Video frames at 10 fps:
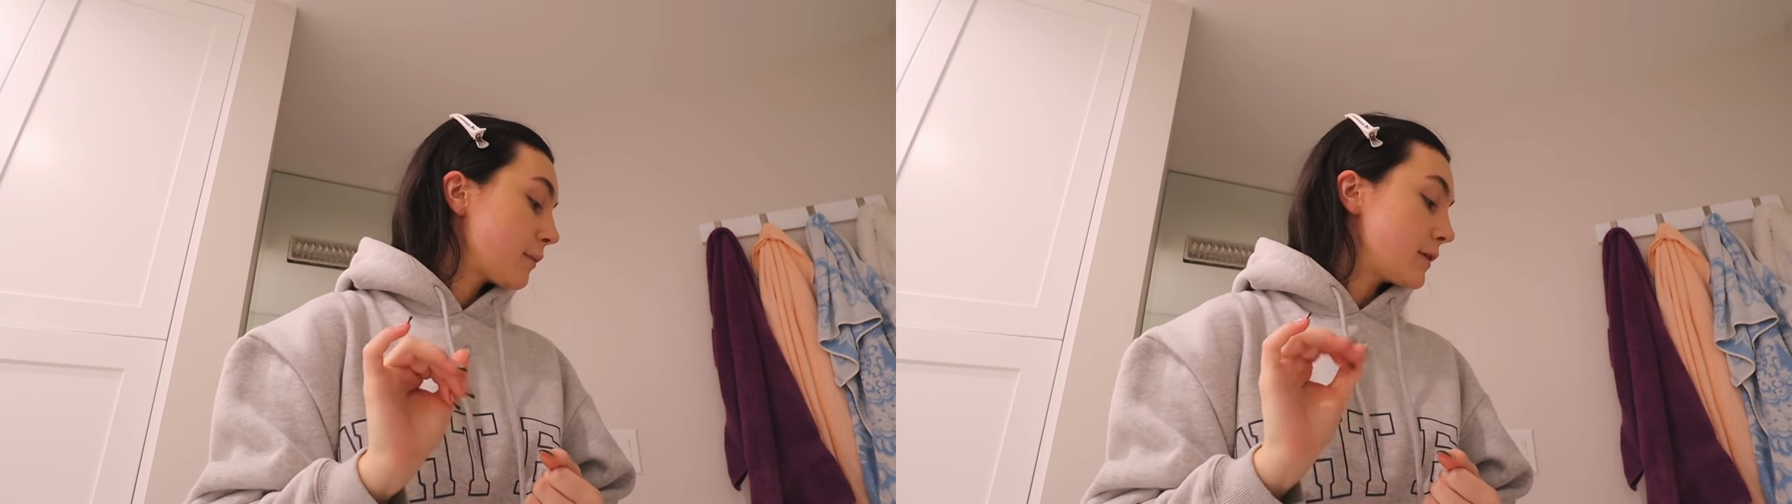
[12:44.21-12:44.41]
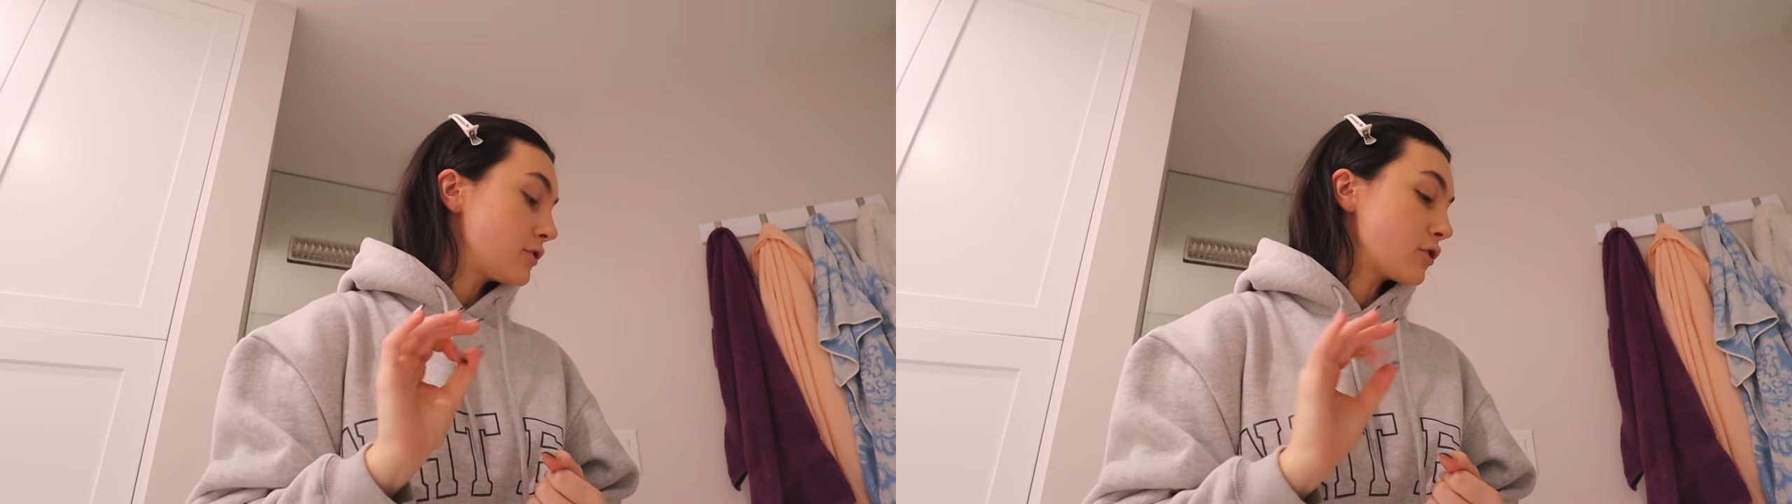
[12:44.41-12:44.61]
I've
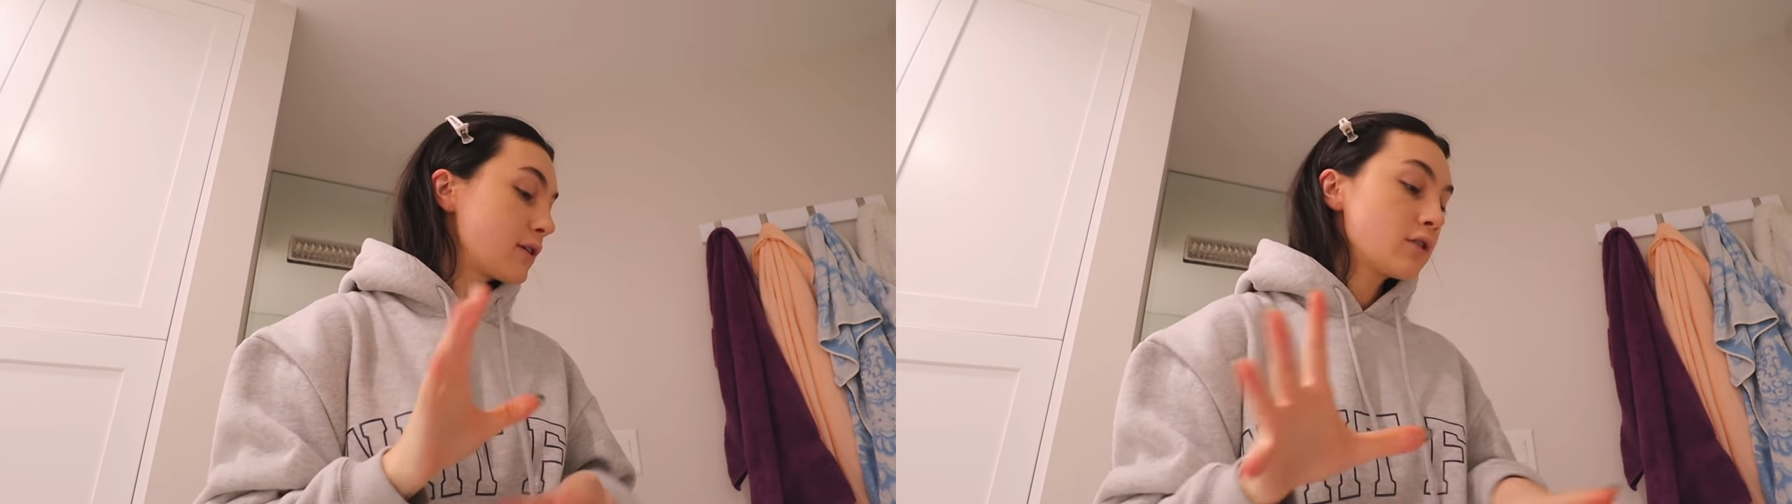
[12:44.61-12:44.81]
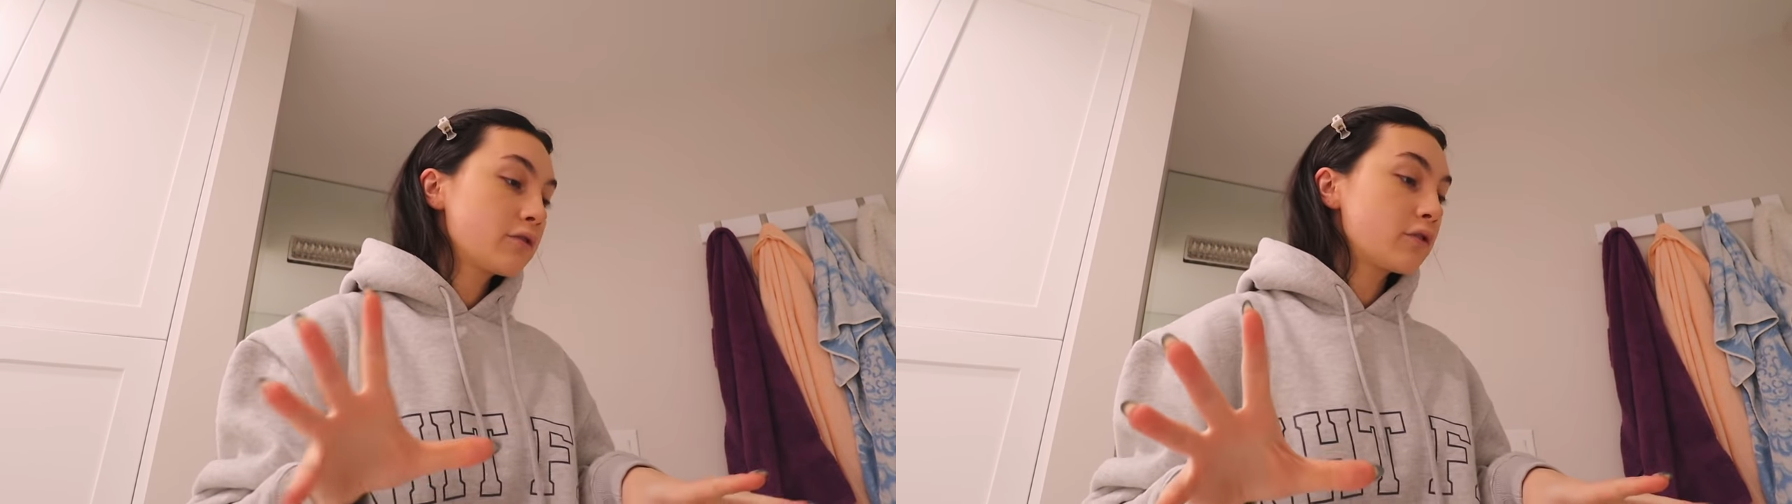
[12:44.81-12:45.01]
been
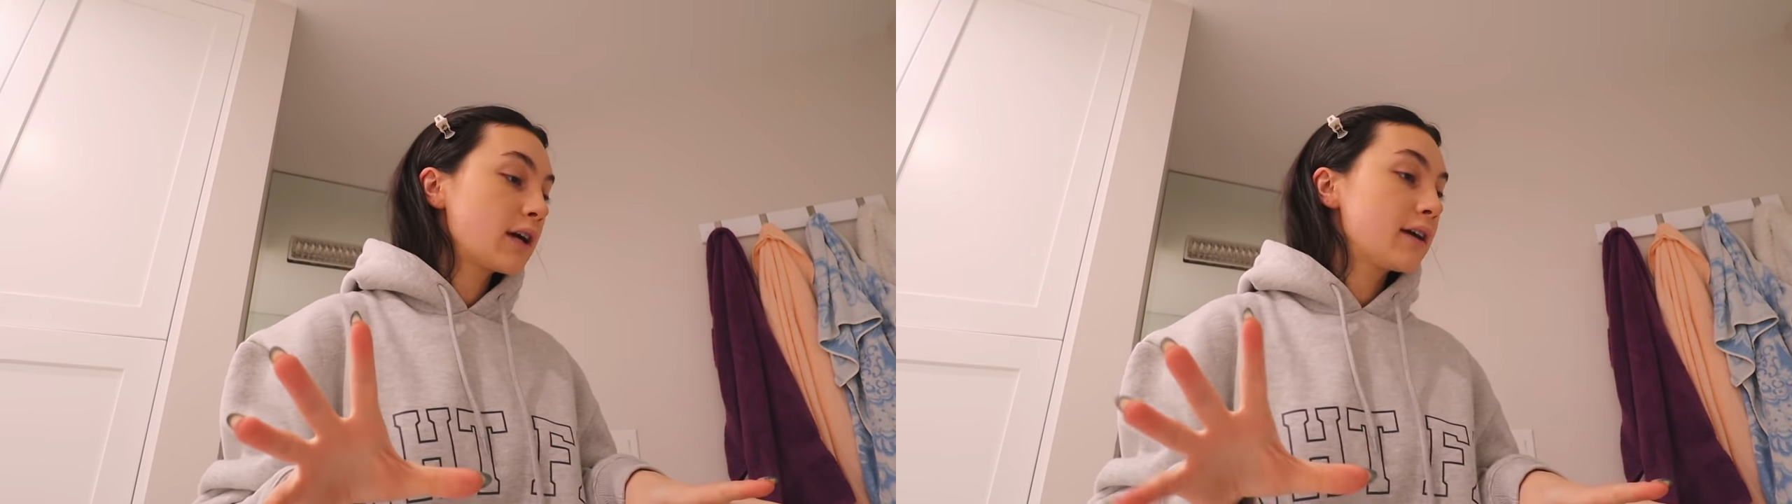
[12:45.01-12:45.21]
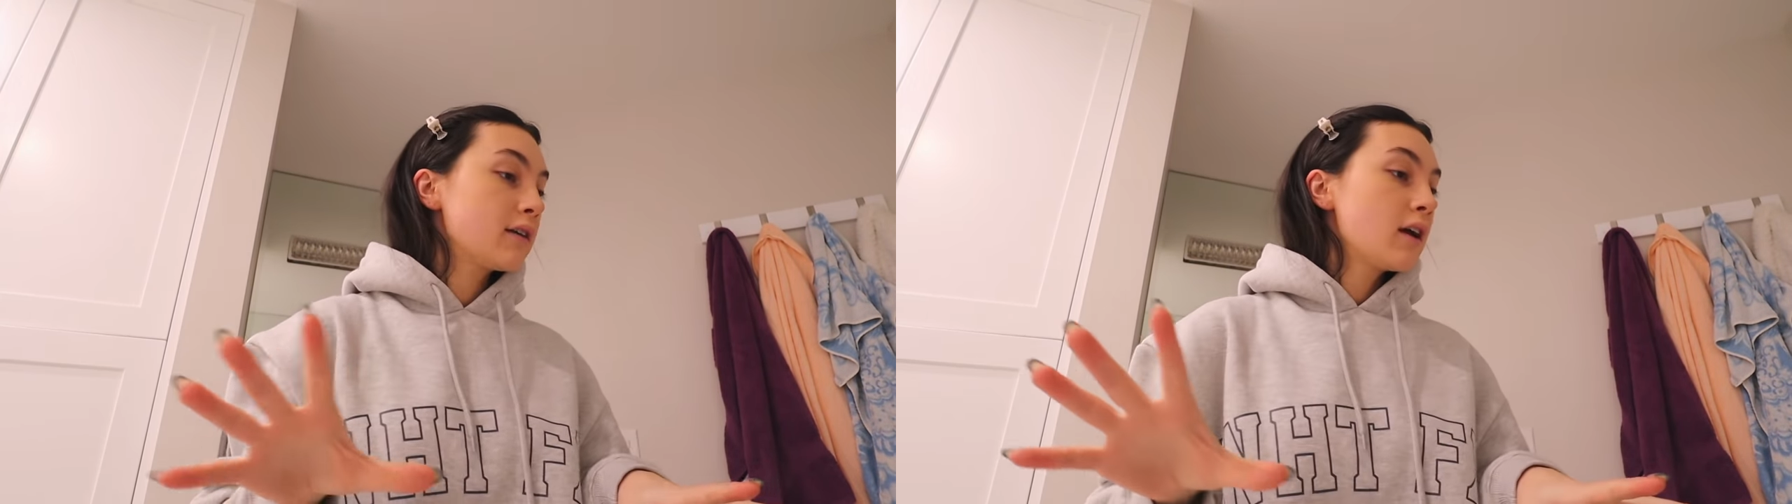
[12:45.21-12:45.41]
trying to look for
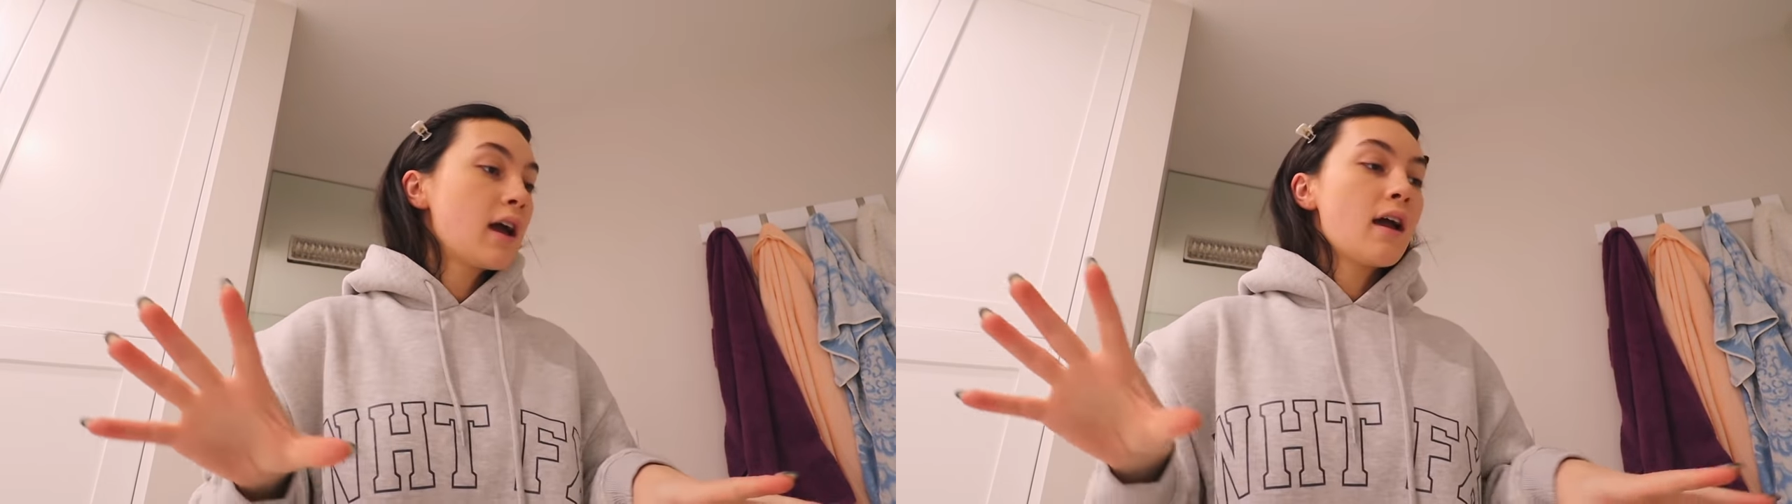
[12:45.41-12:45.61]
it,